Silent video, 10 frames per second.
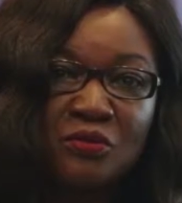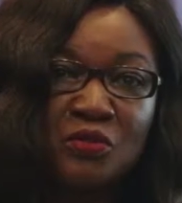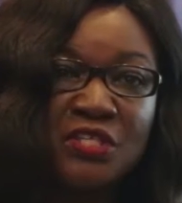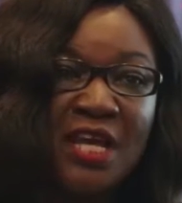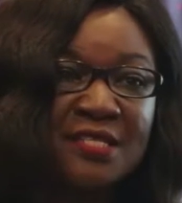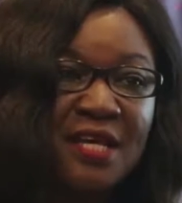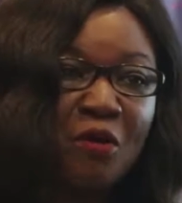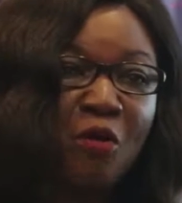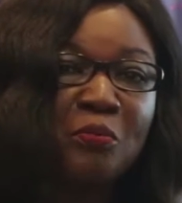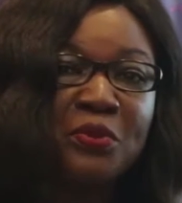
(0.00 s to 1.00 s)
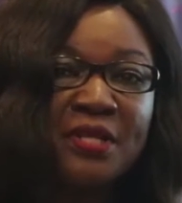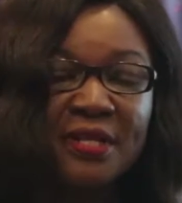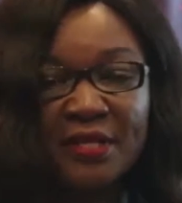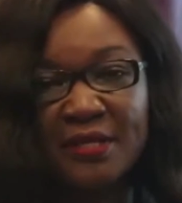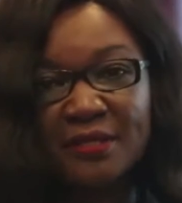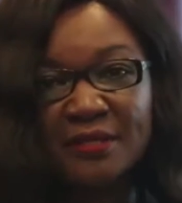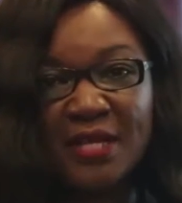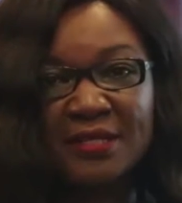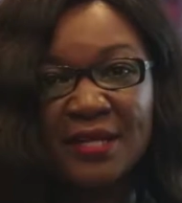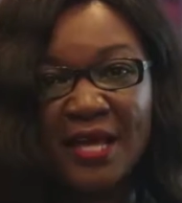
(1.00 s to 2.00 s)
to shatter completely
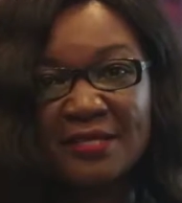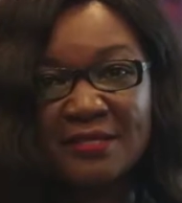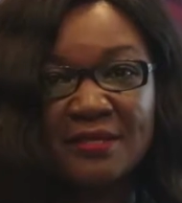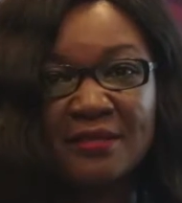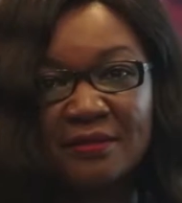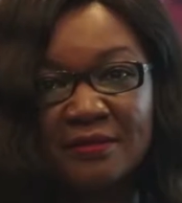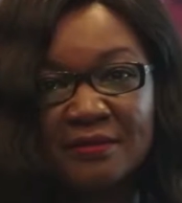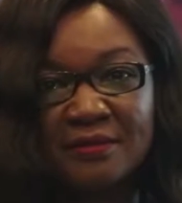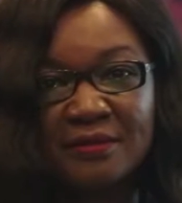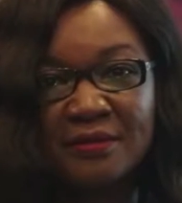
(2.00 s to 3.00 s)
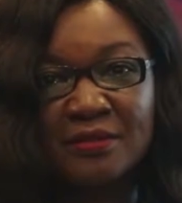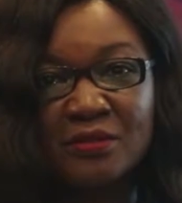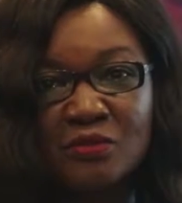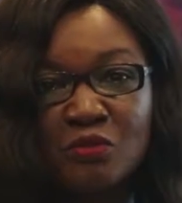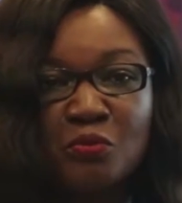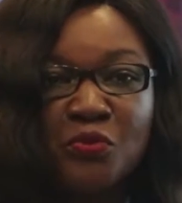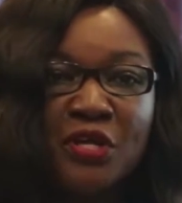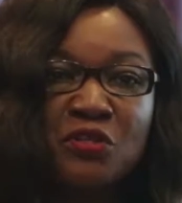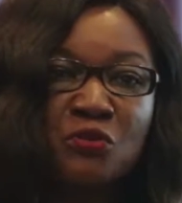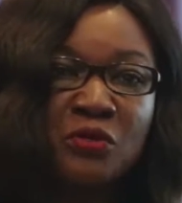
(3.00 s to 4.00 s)
that glass ceiling, to
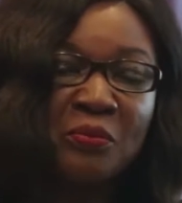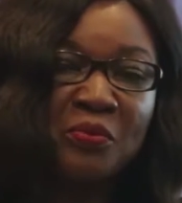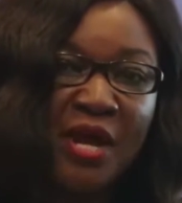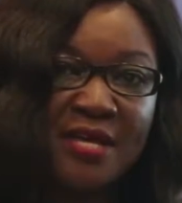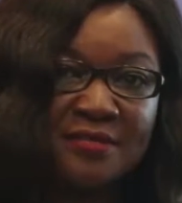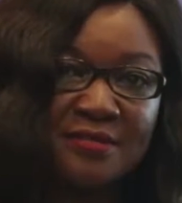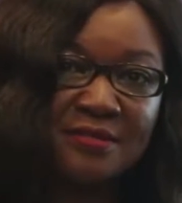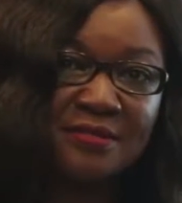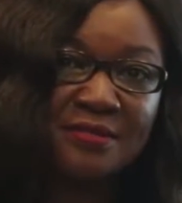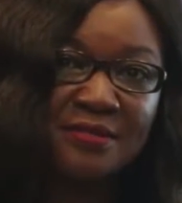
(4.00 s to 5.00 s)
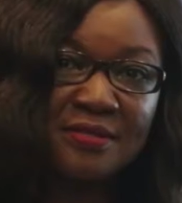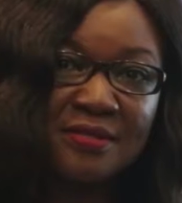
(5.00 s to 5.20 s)
break through the brass